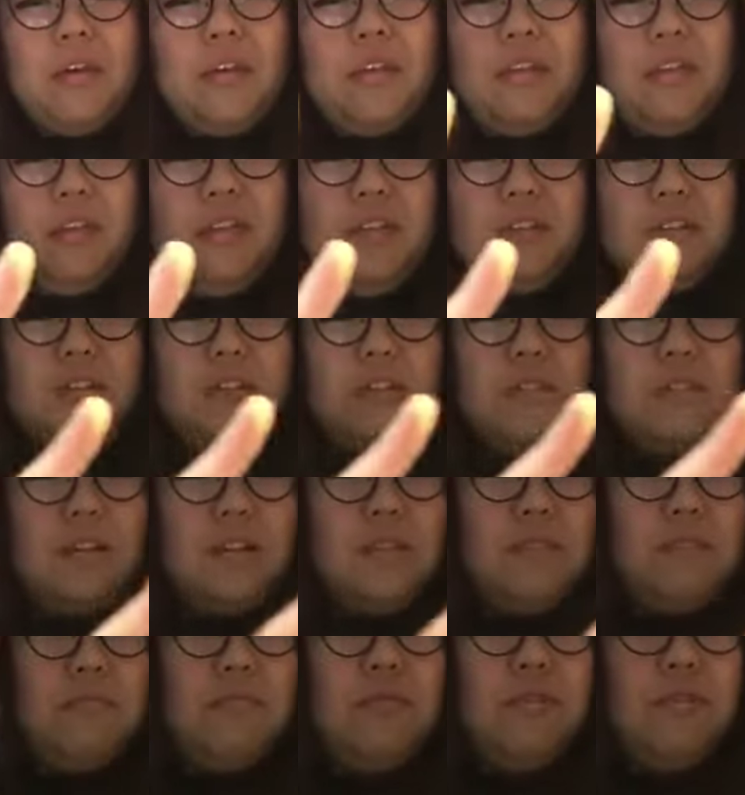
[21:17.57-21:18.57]
This is
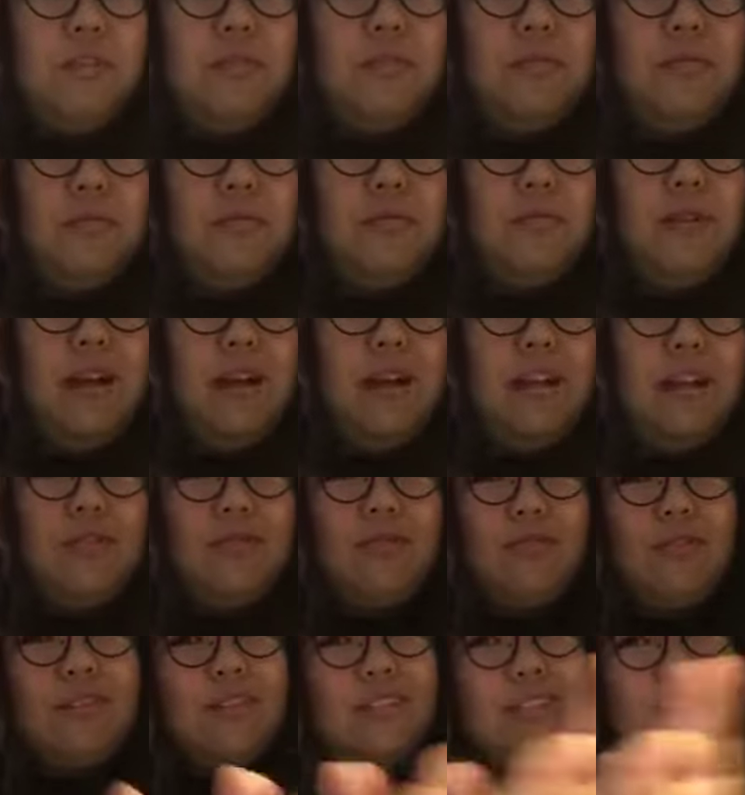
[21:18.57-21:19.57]
our model rating
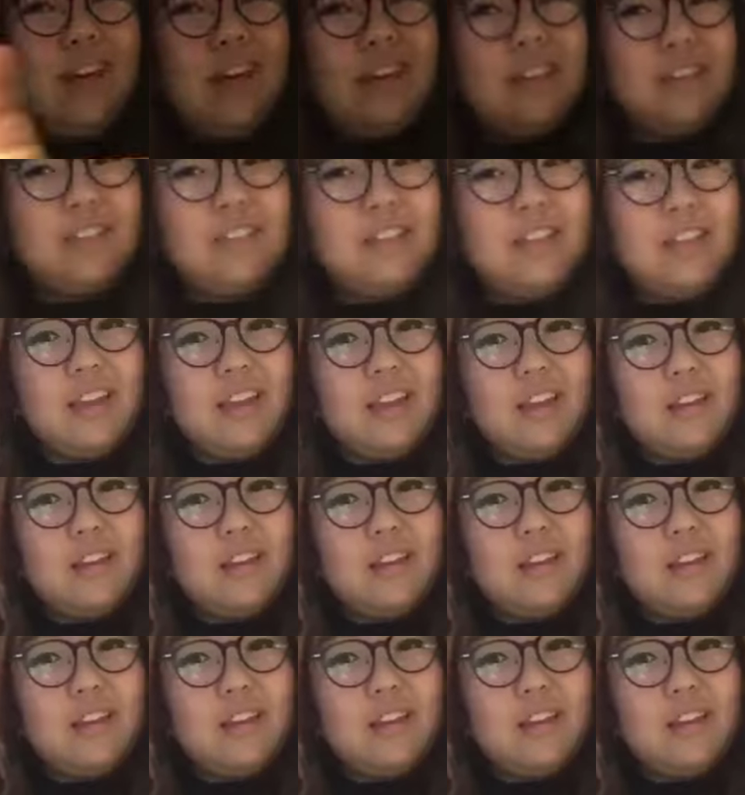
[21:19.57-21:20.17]
for testing.